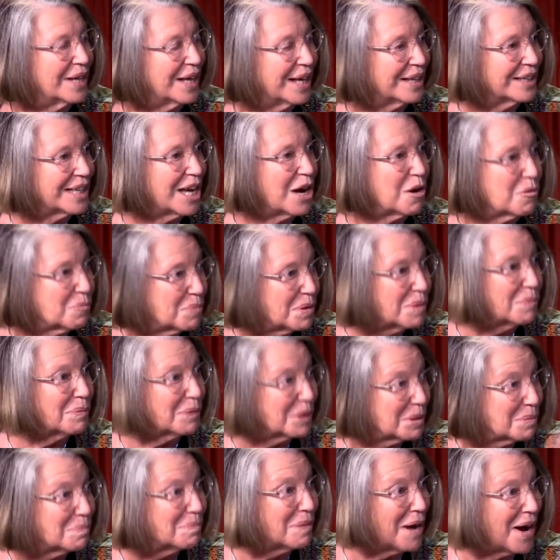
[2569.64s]
allow
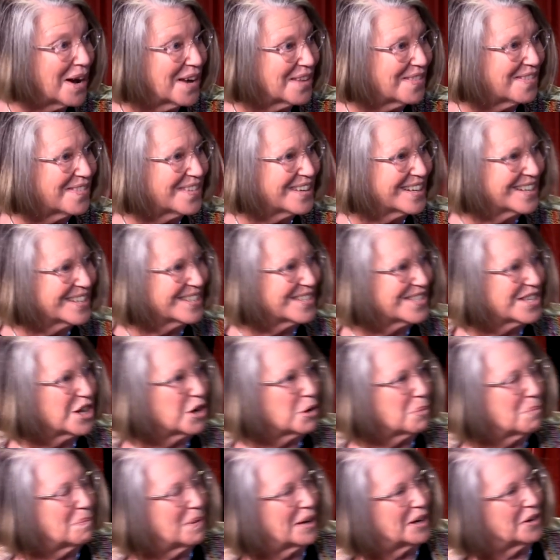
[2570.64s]
people to buy things
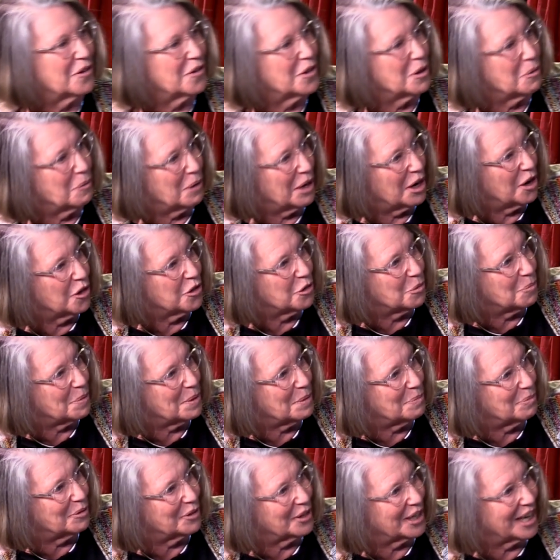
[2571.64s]
that are better than what other
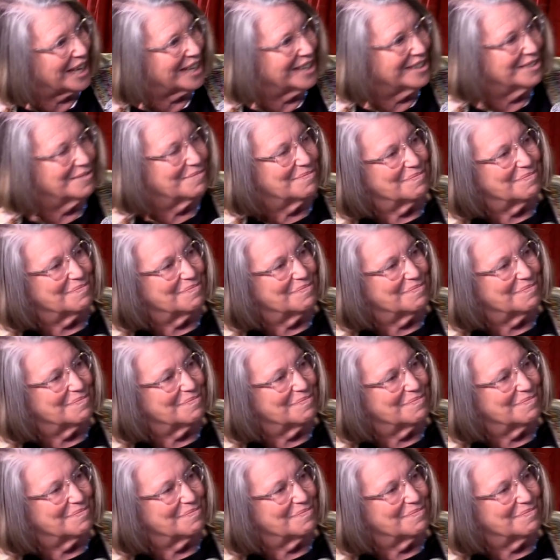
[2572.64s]
people get.